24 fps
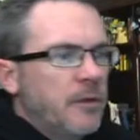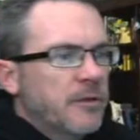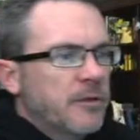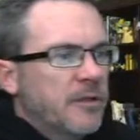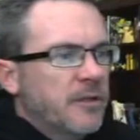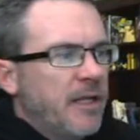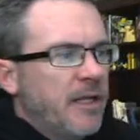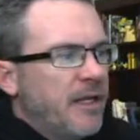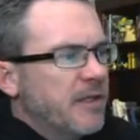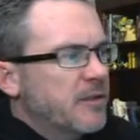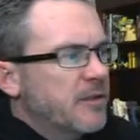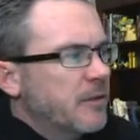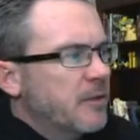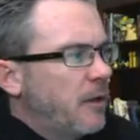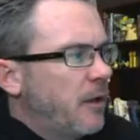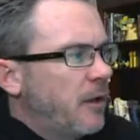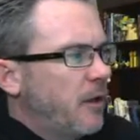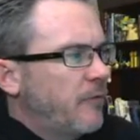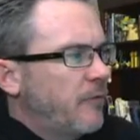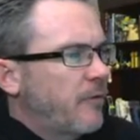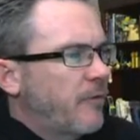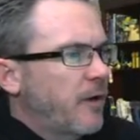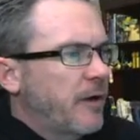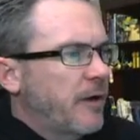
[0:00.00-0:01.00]
that is all
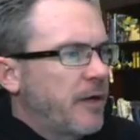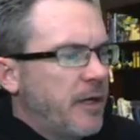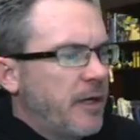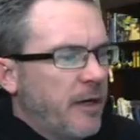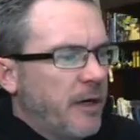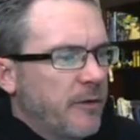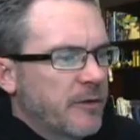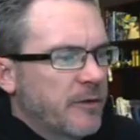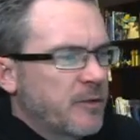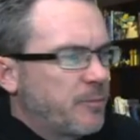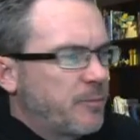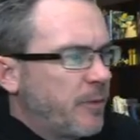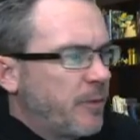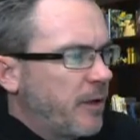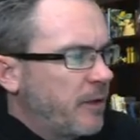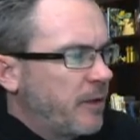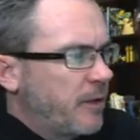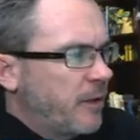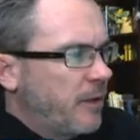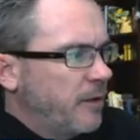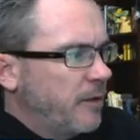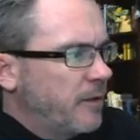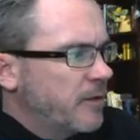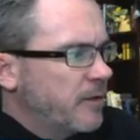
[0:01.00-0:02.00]
of our gear
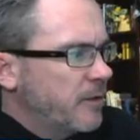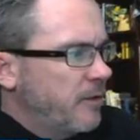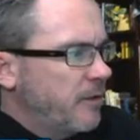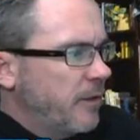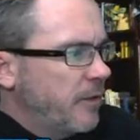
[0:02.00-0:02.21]
spending. Let's go